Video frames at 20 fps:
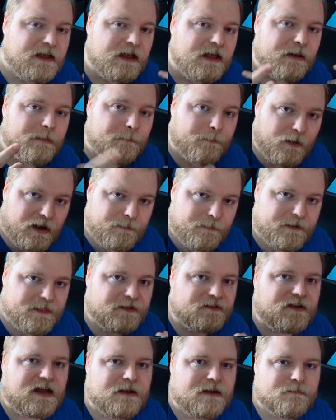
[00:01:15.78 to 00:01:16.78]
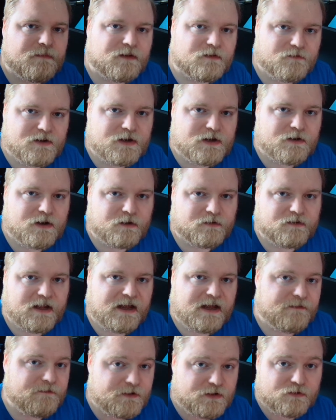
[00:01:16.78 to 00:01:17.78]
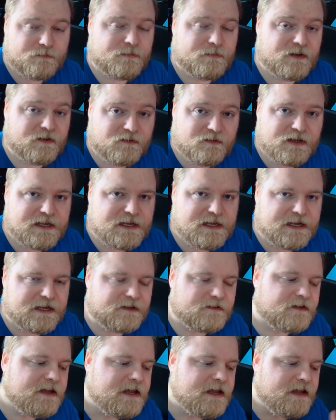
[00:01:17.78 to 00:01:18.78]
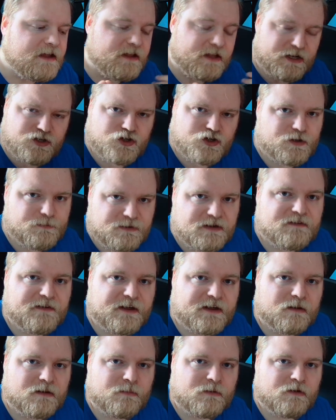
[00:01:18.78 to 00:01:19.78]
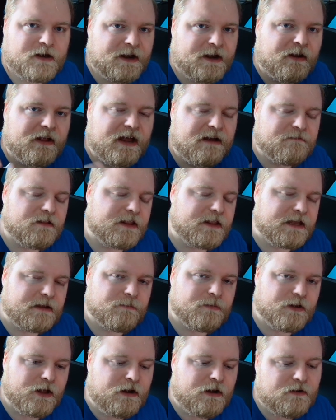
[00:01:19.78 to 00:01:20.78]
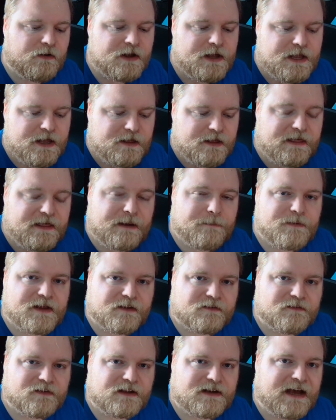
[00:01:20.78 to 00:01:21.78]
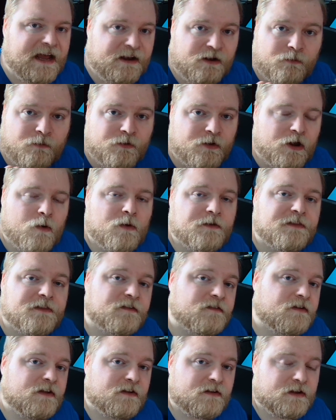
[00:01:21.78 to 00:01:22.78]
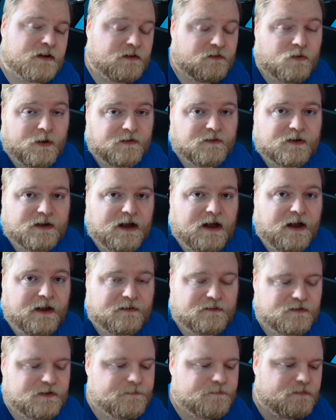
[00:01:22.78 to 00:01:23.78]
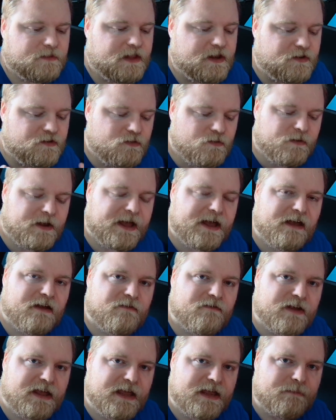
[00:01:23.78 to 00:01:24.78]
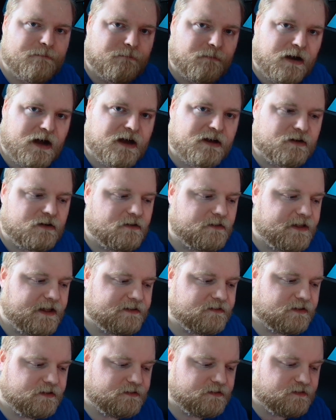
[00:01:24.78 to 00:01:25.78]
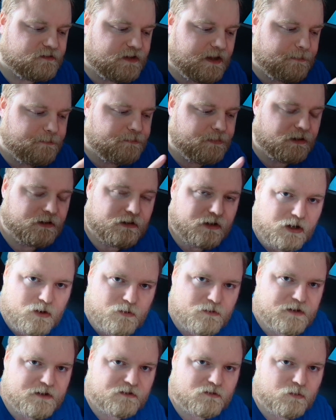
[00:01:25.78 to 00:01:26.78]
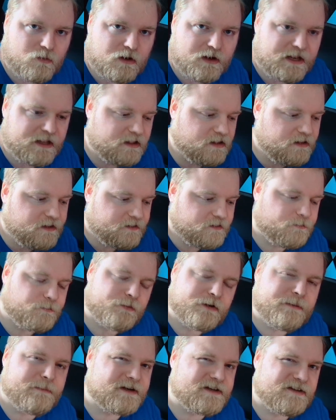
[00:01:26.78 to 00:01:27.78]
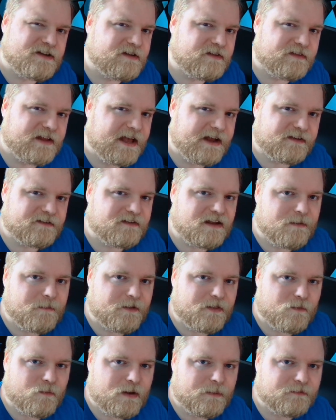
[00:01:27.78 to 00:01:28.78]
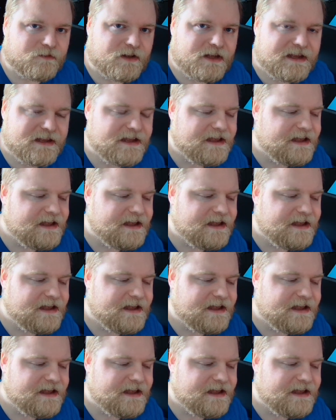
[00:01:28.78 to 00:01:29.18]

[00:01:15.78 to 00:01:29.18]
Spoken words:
But by the time this video goes live or you'll be seeing it, it should be available, and I'll have the link below. That being said, I don't know what this is going to cost. They do have a model that's a step below this one. It looks pretty much the exact same on their website.